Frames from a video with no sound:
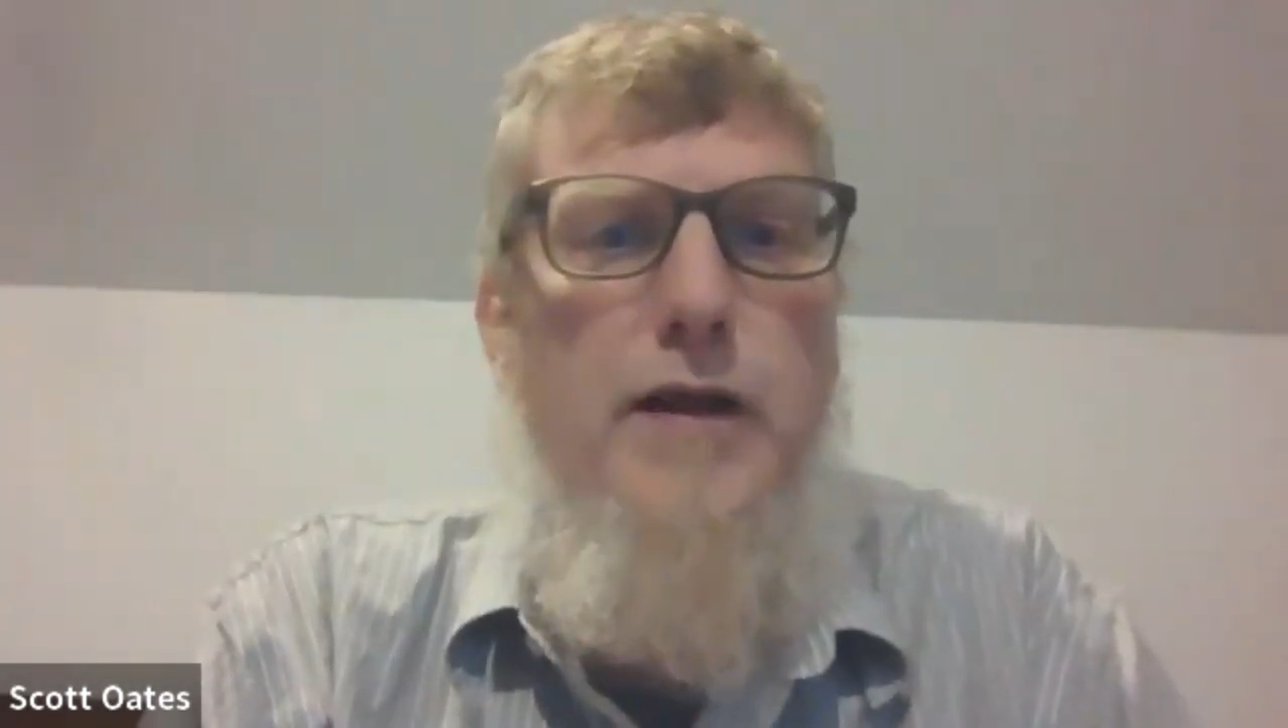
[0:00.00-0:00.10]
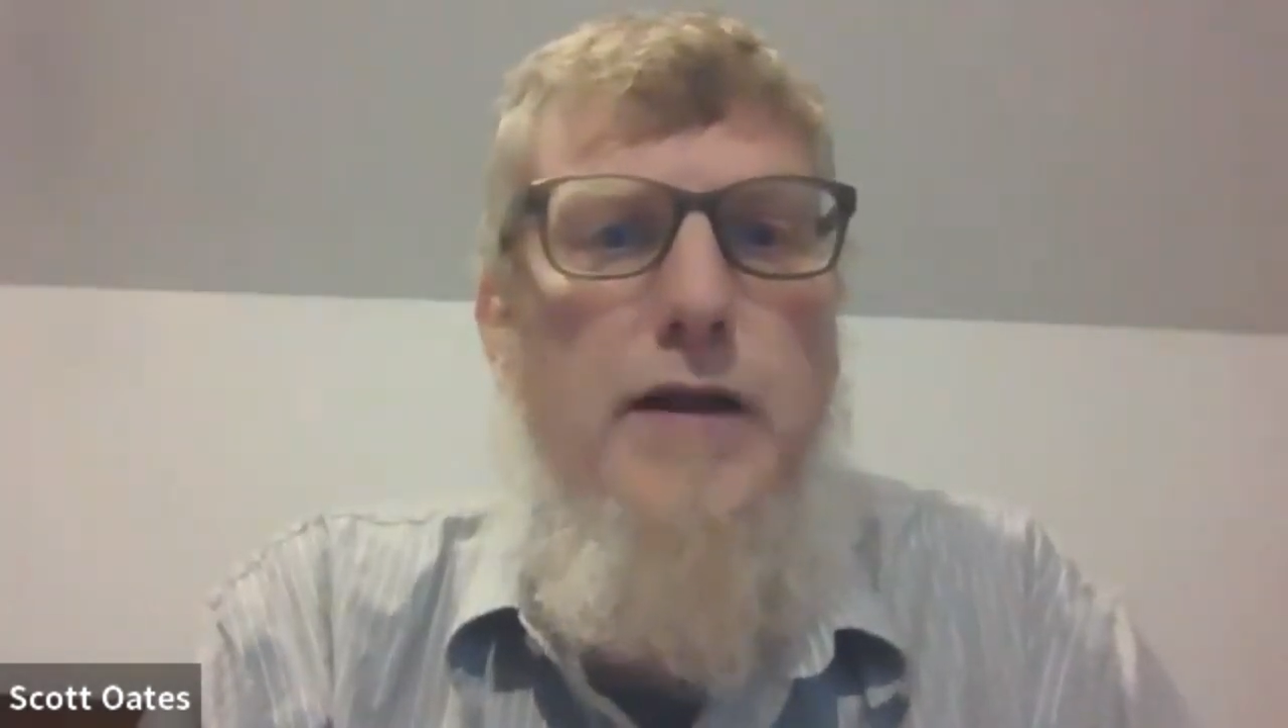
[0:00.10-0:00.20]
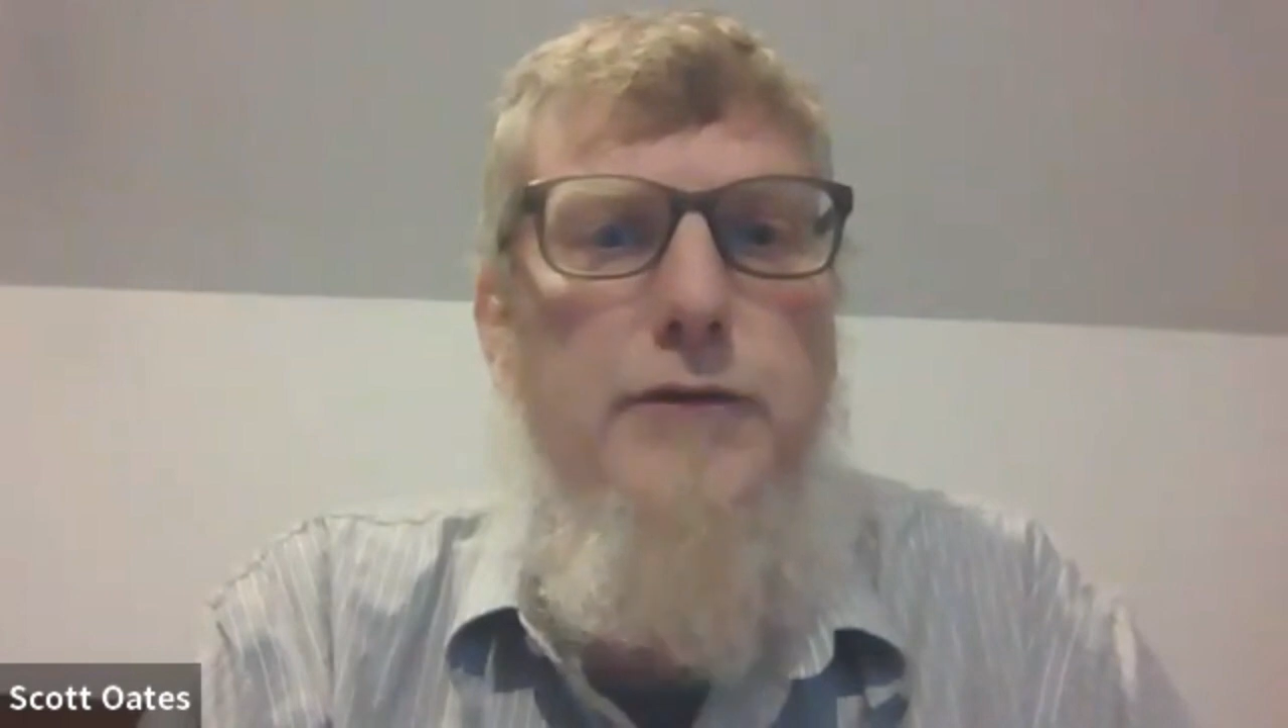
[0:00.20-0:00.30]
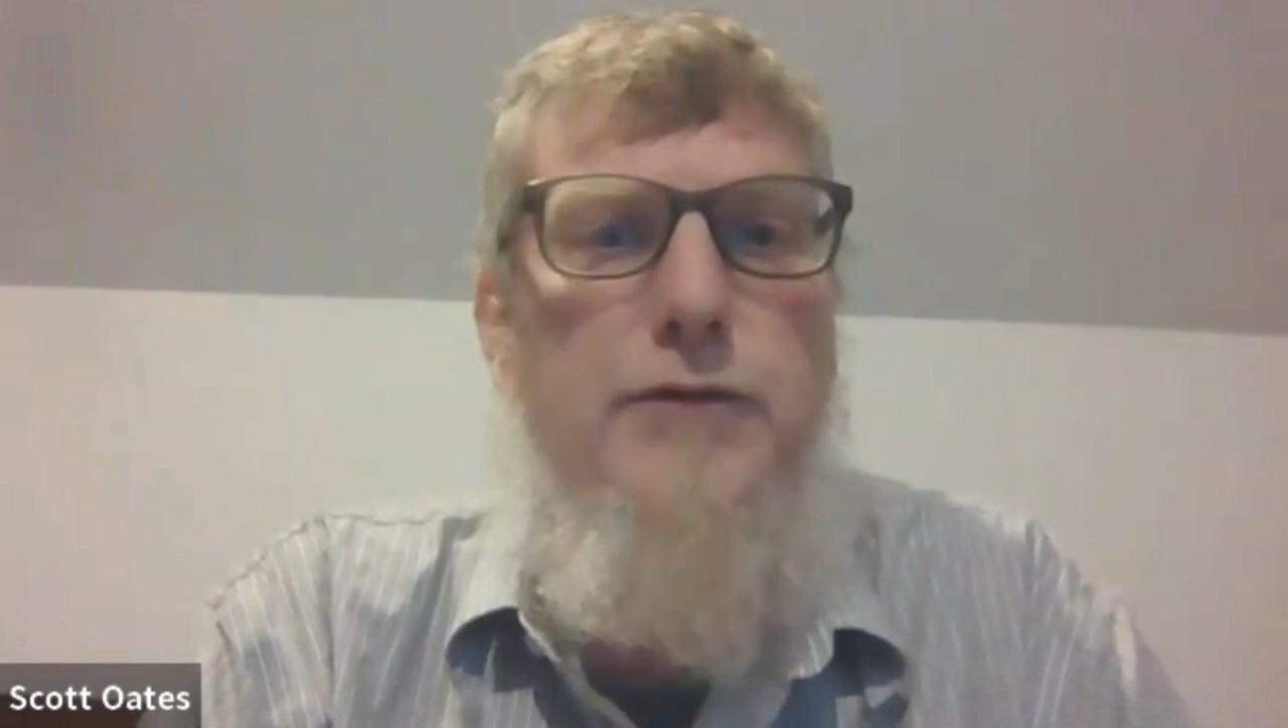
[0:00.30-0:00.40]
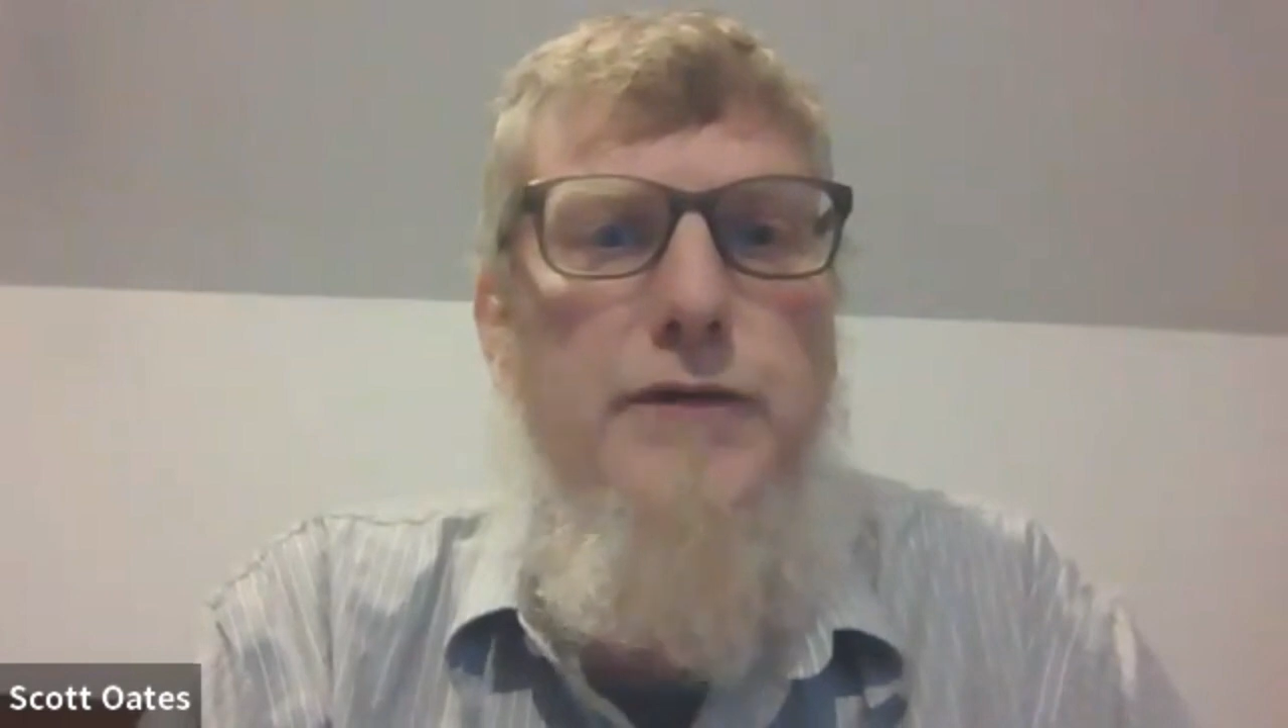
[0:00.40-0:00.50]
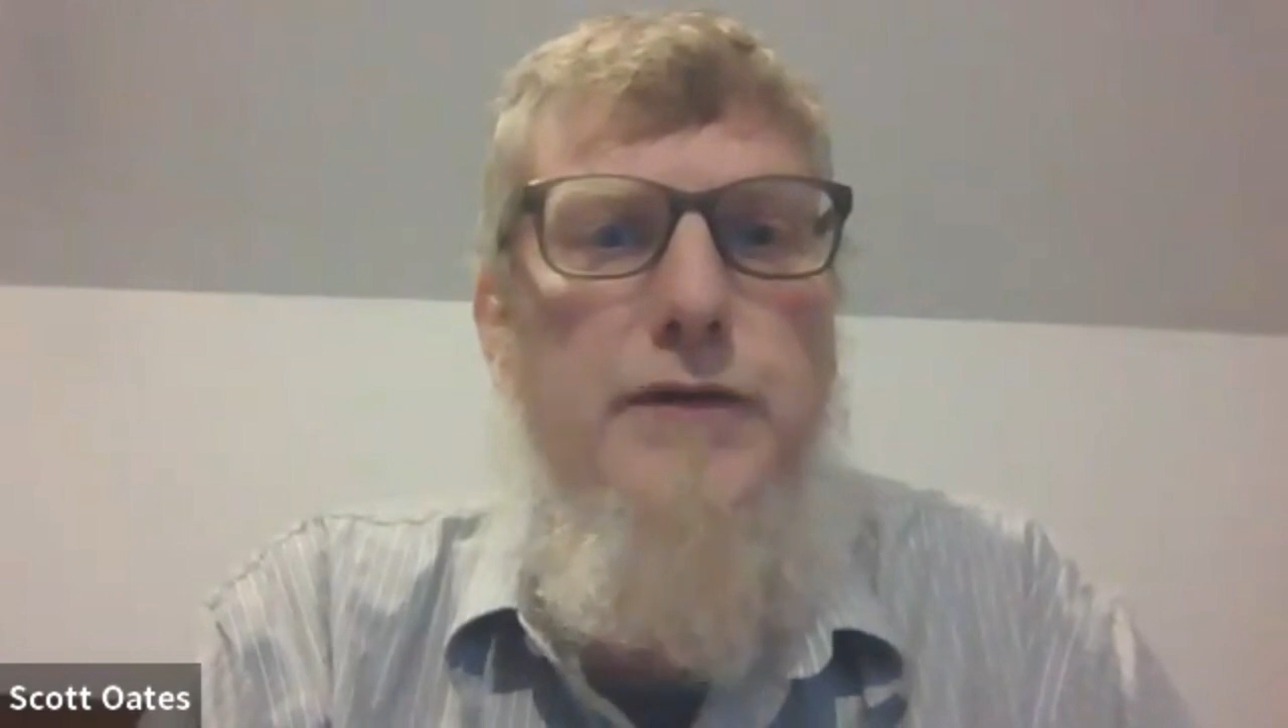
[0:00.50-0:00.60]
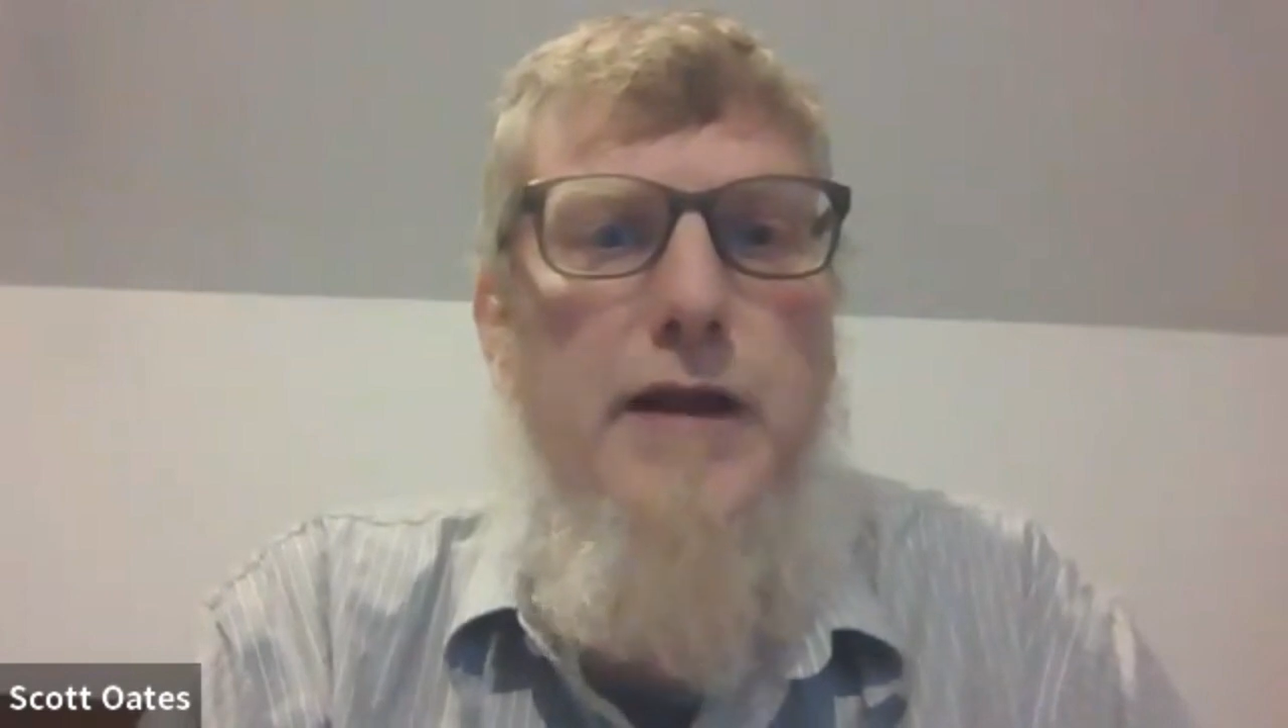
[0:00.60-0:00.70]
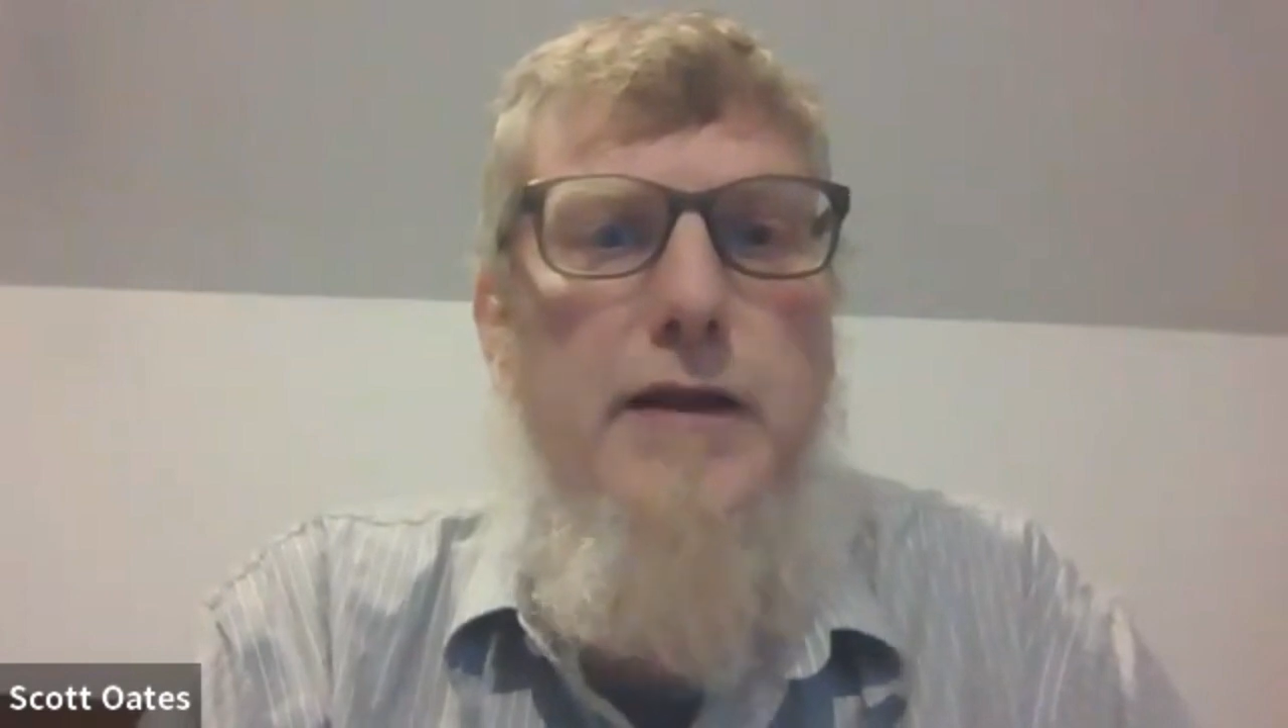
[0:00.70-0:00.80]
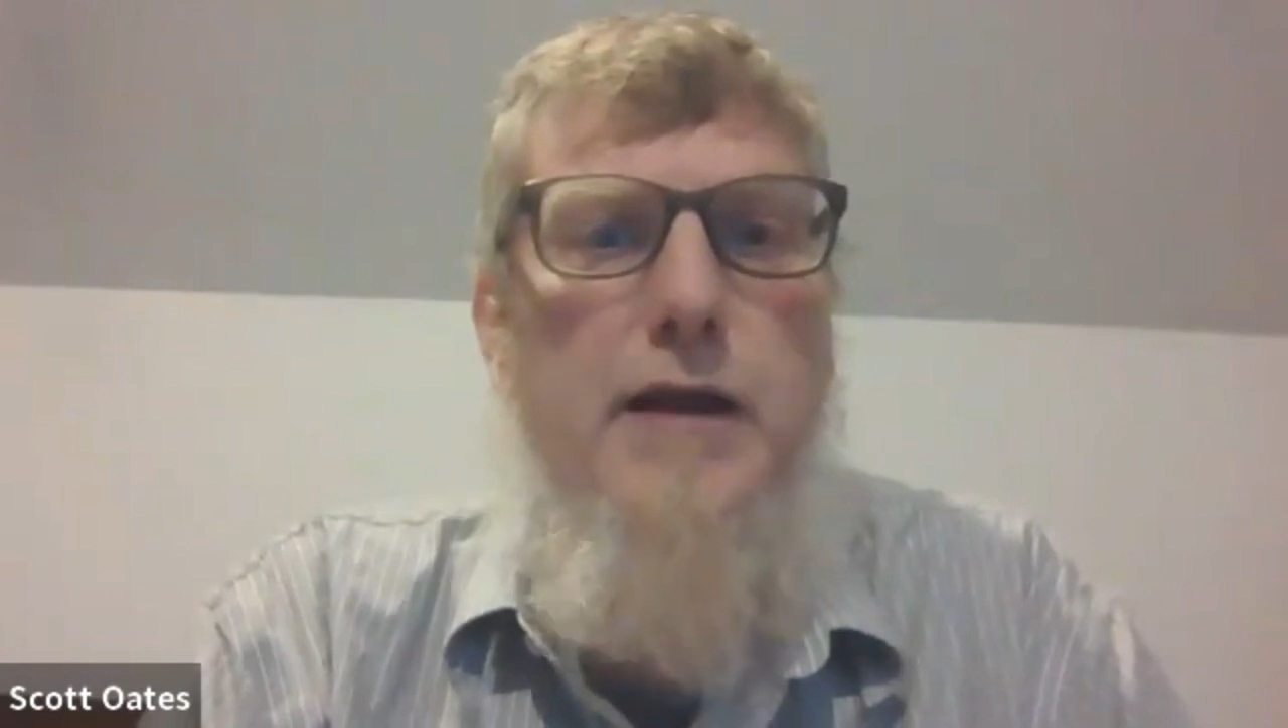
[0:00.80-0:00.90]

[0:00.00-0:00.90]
intrastate